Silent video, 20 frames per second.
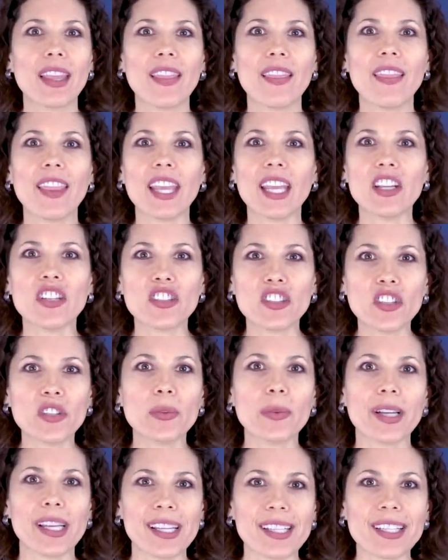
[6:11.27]
the
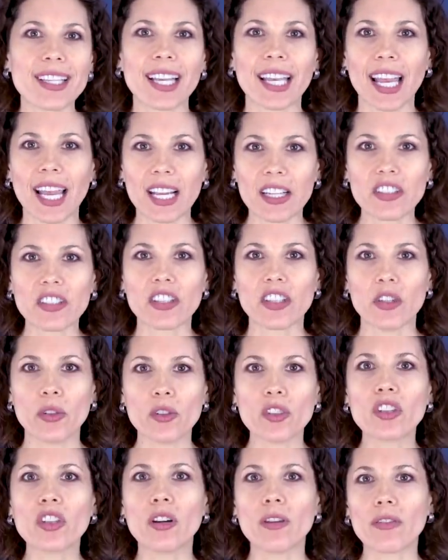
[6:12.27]
issue is in
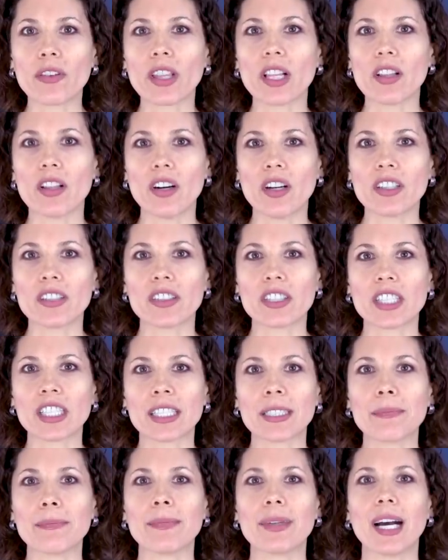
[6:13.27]
execution over the long
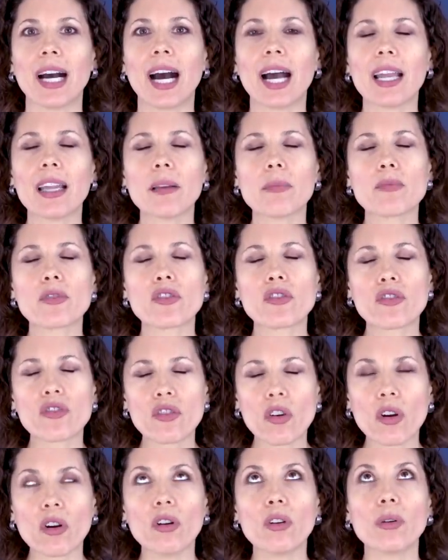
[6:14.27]
term. I am
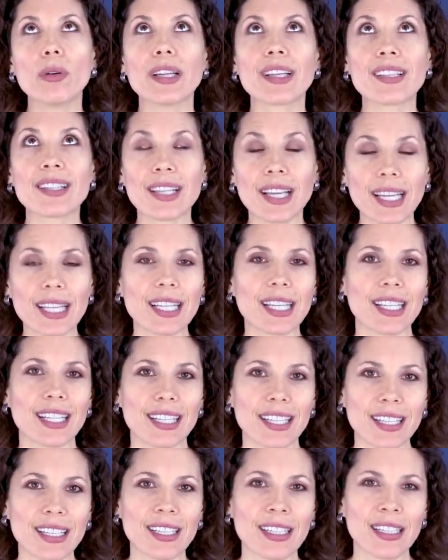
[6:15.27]
so
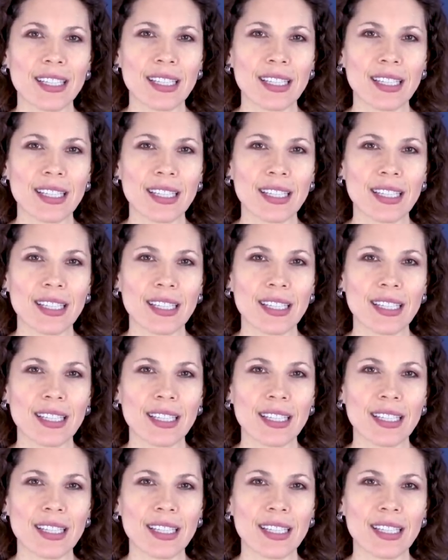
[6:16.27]
excited